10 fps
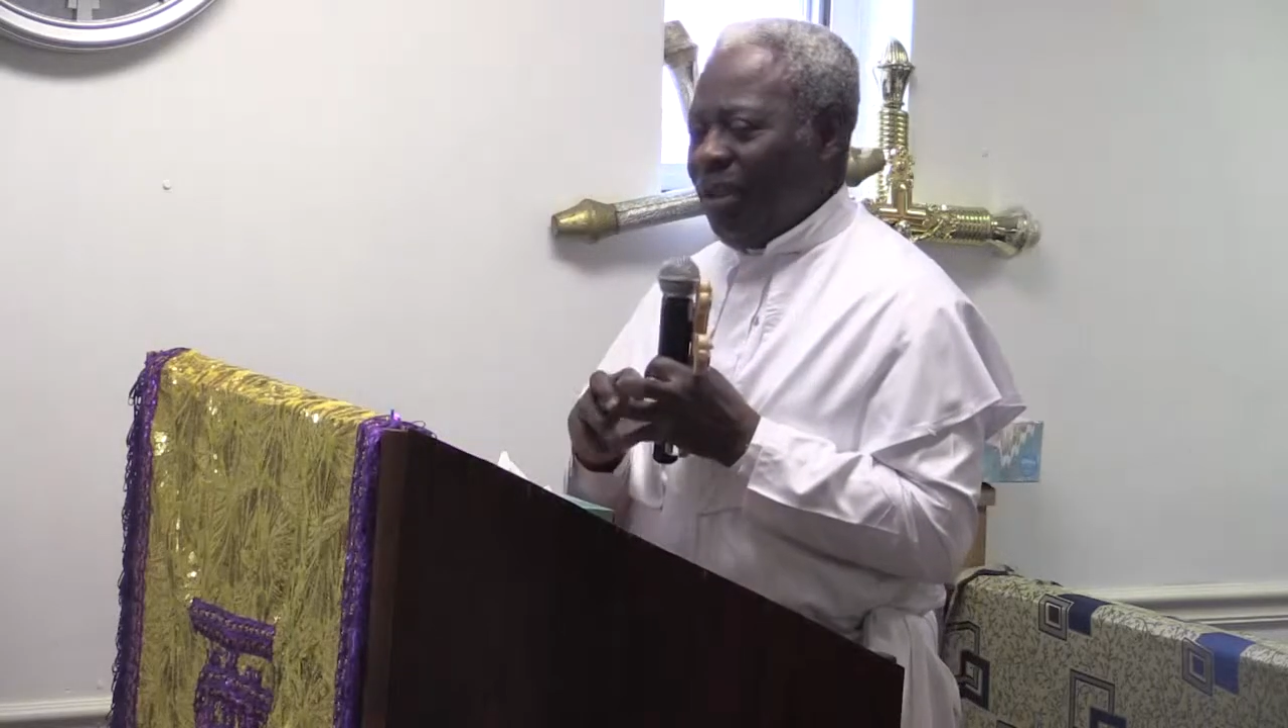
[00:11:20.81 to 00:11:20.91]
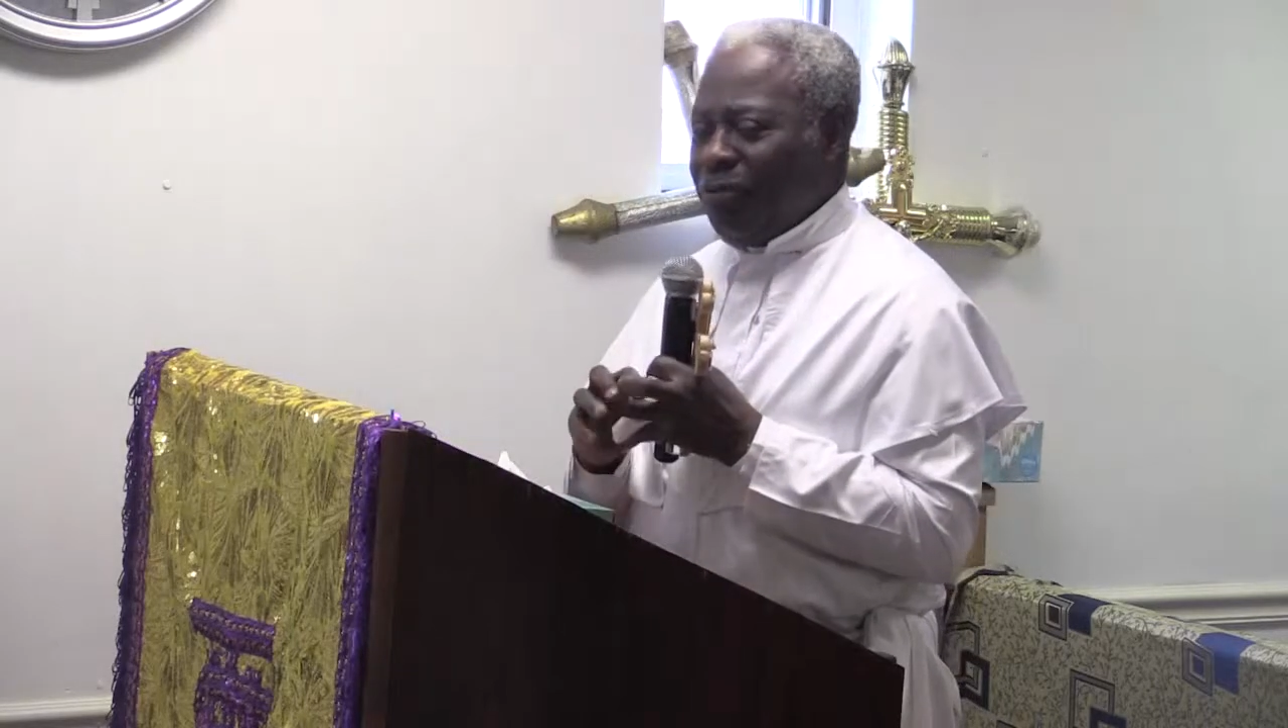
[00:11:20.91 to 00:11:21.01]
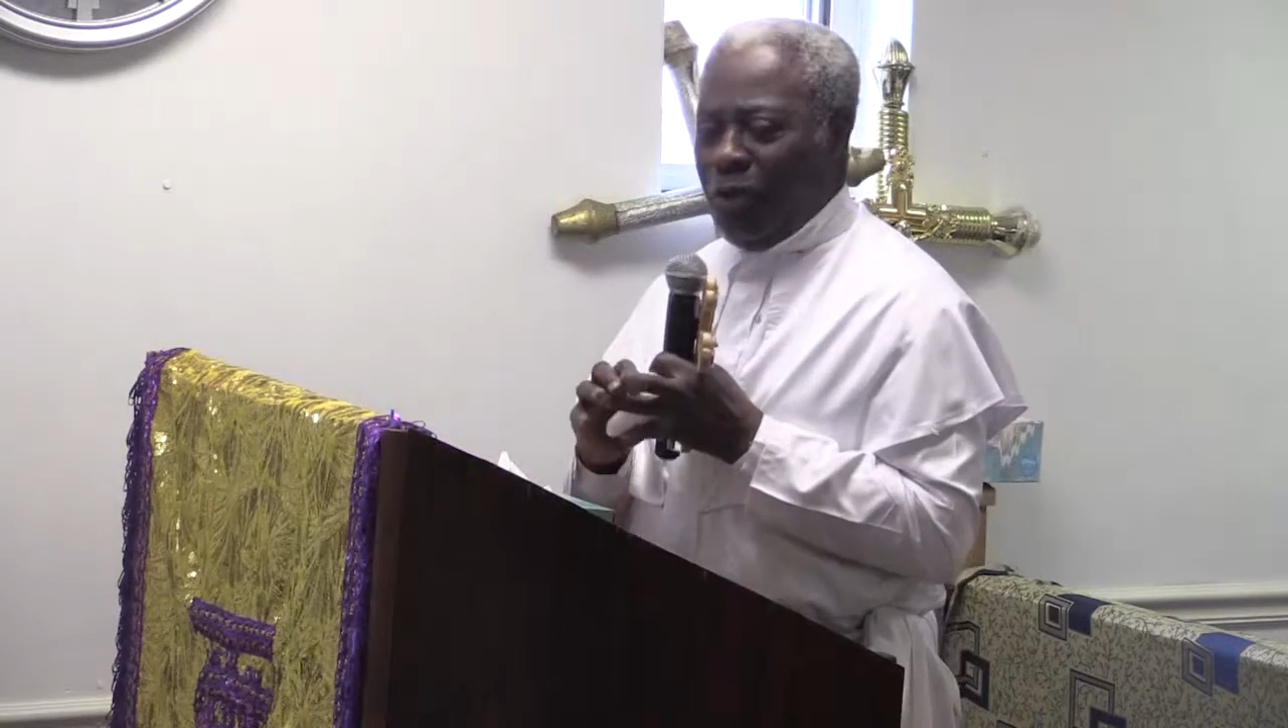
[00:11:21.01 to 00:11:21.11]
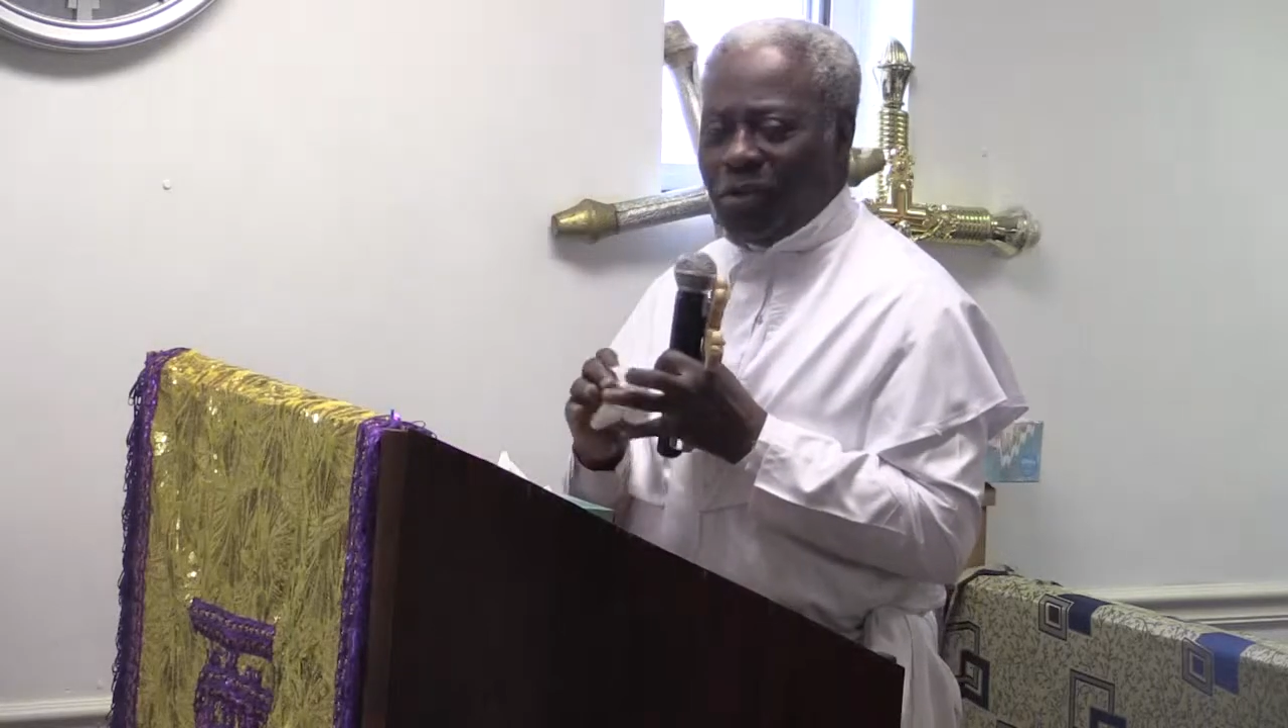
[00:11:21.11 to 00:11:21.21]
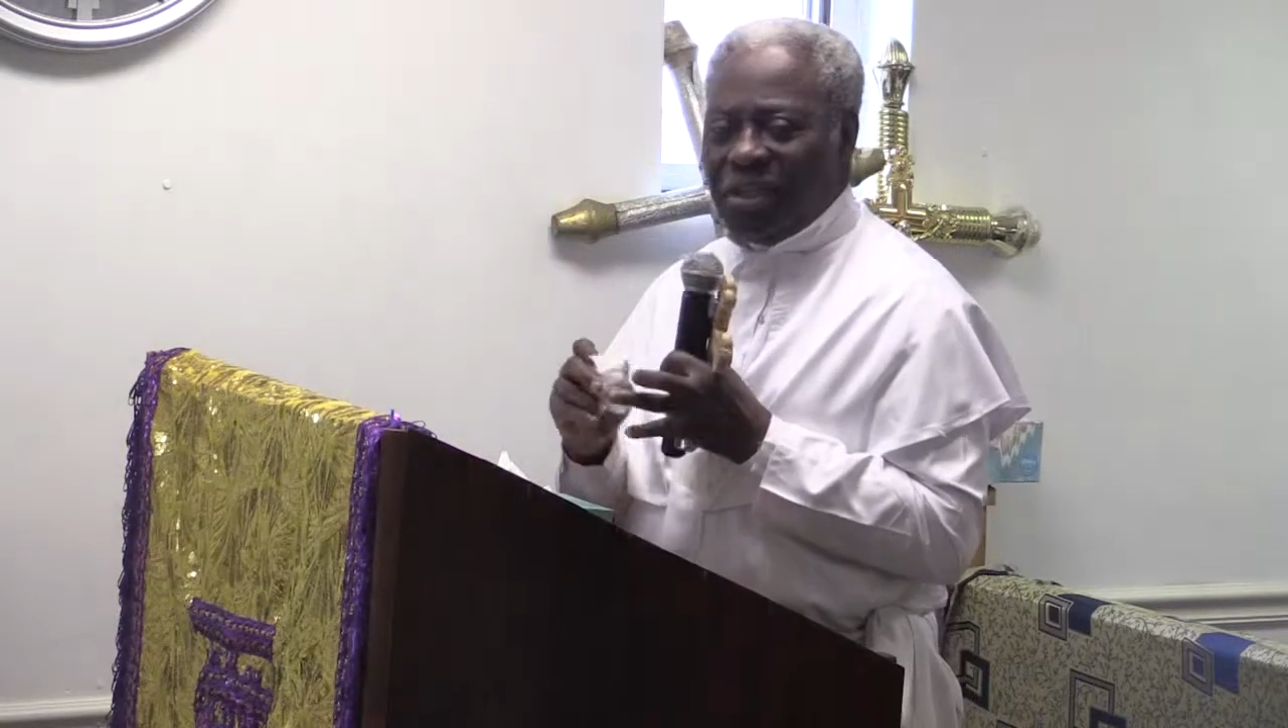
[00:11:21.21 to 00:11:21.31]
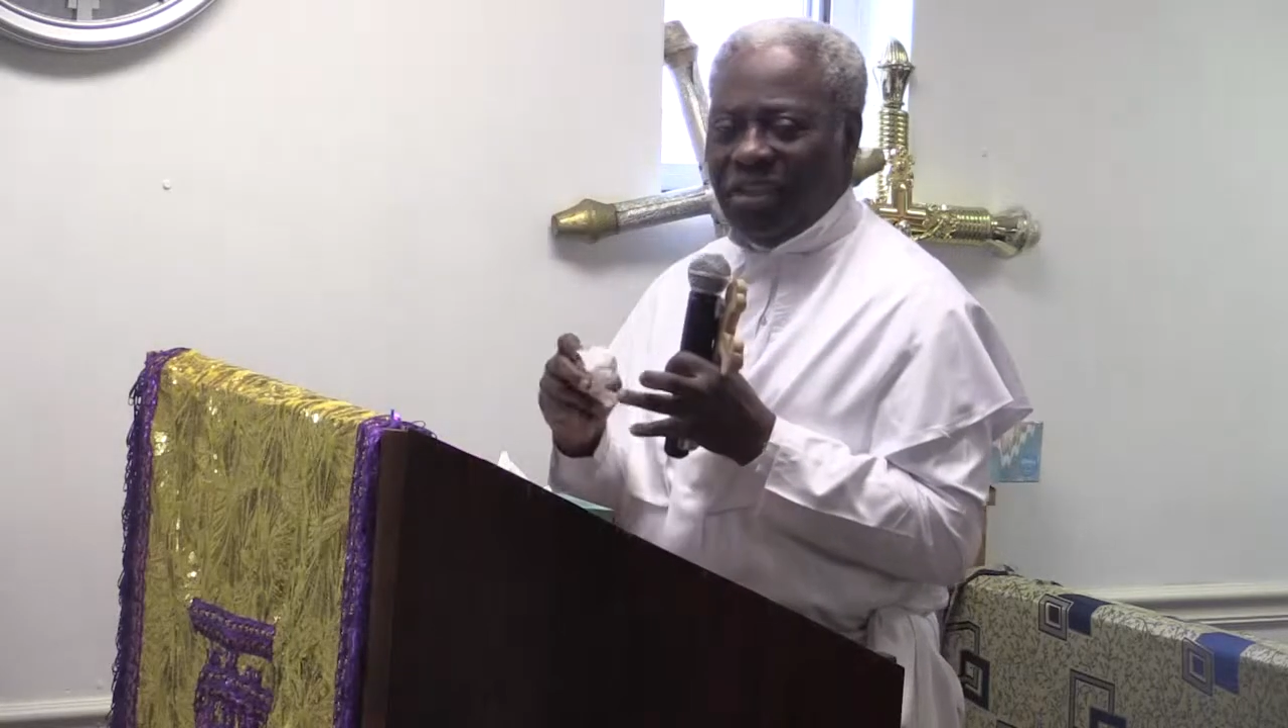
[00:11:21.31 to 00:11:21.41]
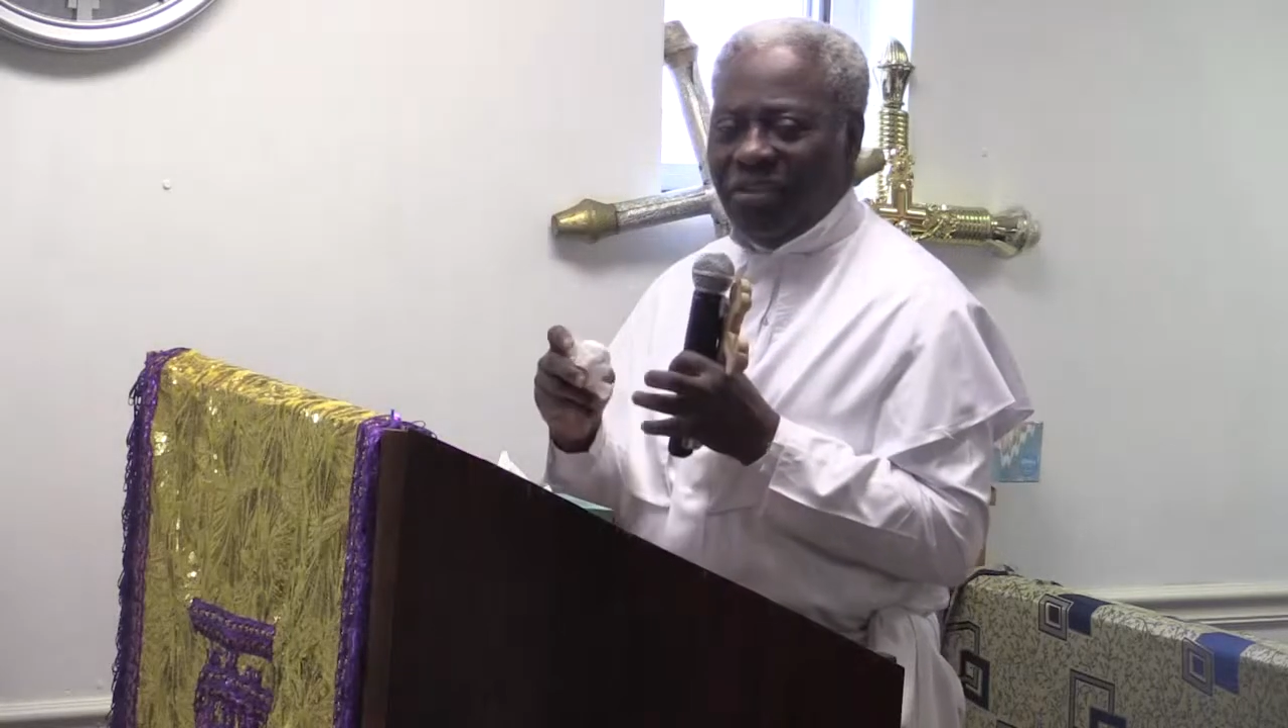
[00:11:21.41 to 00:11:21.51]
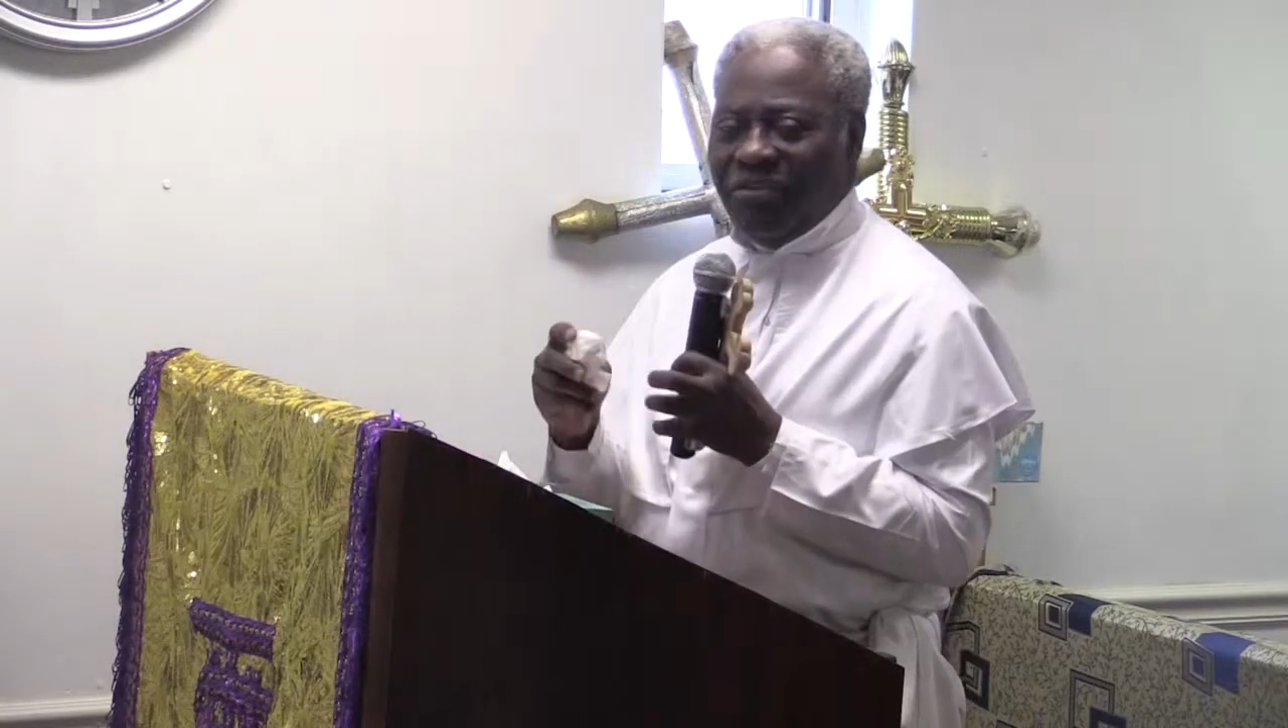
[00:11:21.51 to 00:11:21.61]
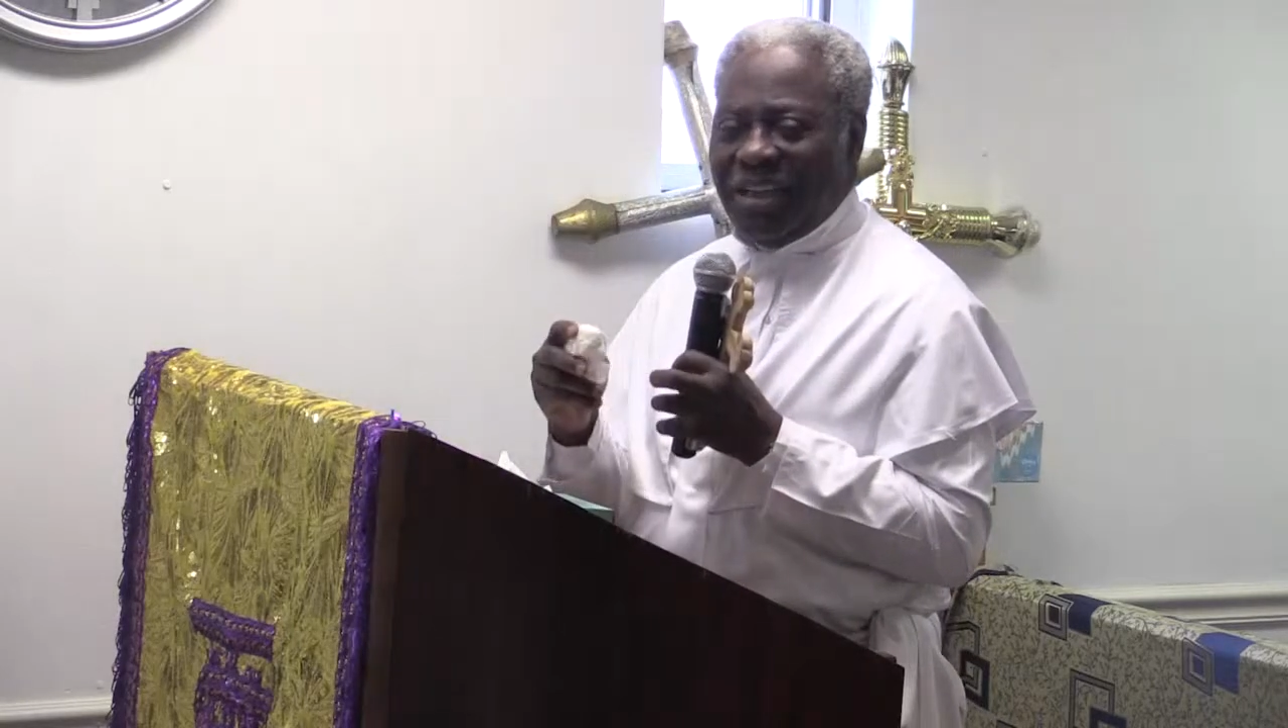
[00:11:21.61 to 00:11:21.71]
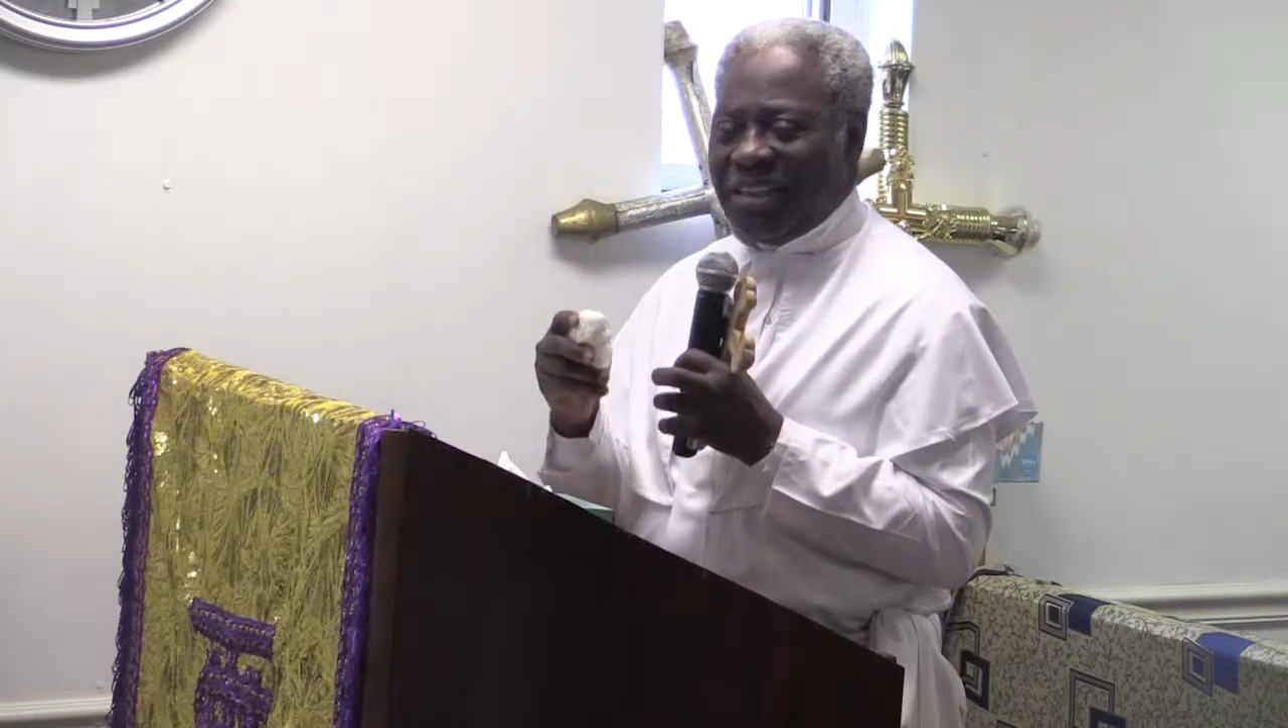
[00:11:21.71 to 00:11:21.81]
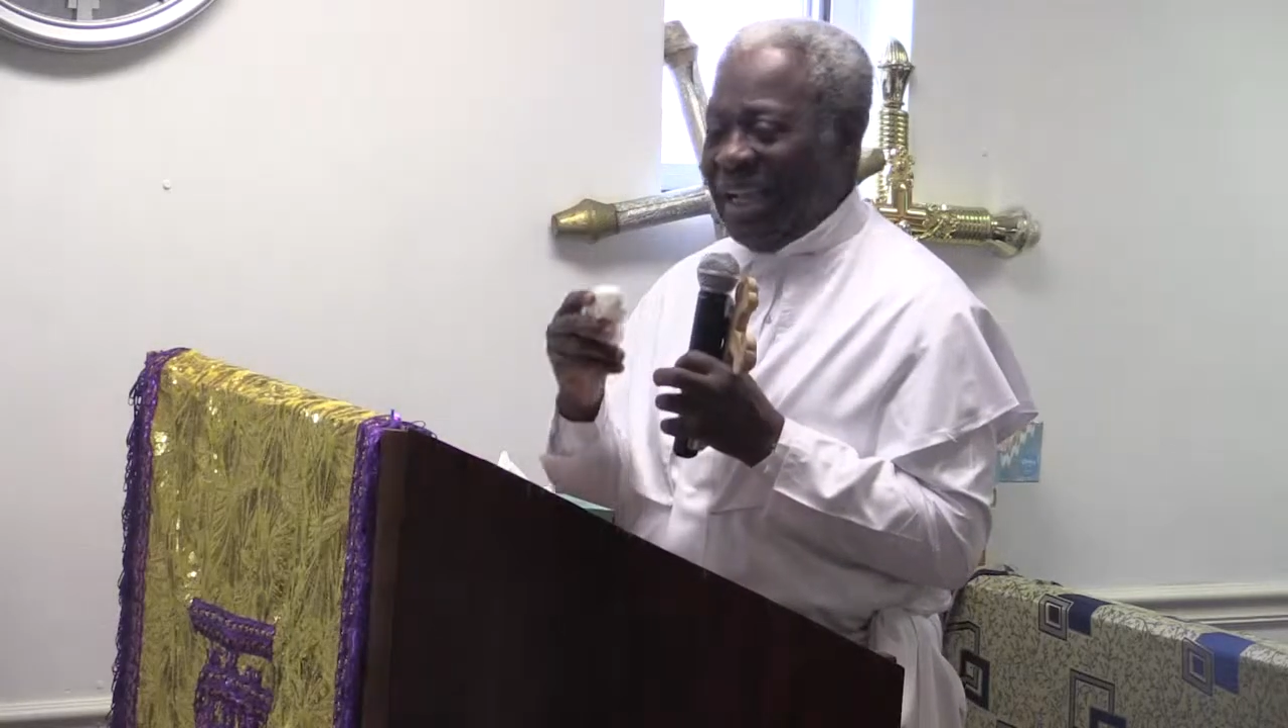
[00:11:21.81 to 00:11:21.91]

First, verse